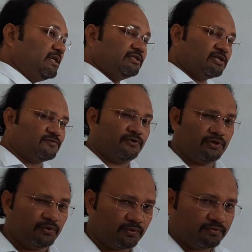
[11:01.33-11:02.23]
dangerous for
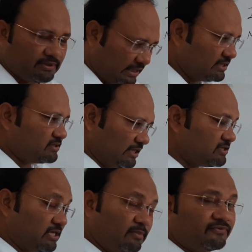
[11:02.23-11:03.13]
you in
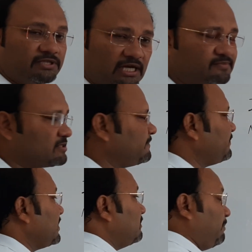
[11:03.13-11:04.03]
some of the terms,
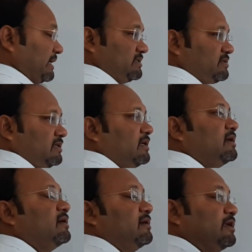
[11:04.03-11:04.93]
but
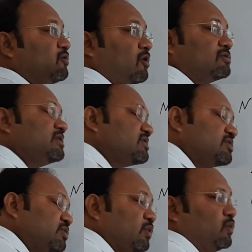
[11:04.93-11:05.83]

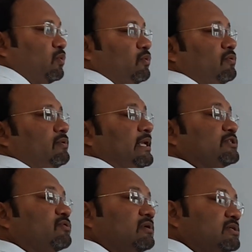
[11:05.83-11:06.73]
ecologists know,
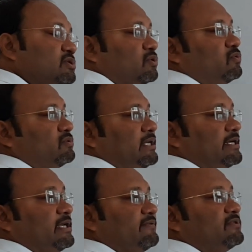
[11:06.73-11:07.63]
naturalists know
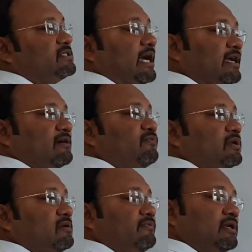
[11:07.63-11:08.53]
that if the tiger
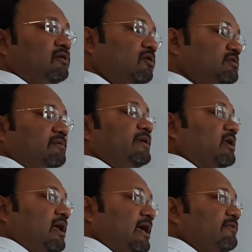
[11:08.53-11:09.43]
will not remain
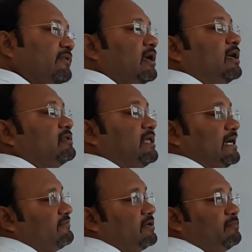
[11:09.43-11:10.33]
alive,
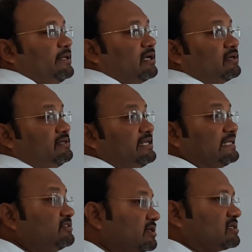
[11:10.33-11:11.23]
that will be a
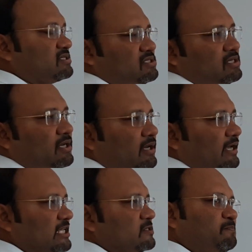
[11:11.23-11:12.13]
dangerous
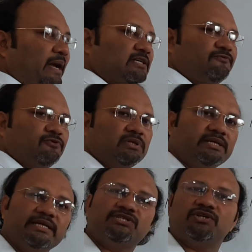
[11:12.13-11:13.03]
aspect for the
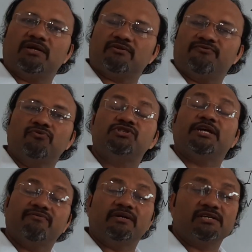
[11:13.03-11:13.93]
nature. Food
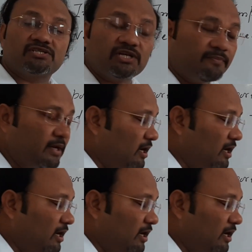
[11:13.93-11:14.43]
chain will disturb.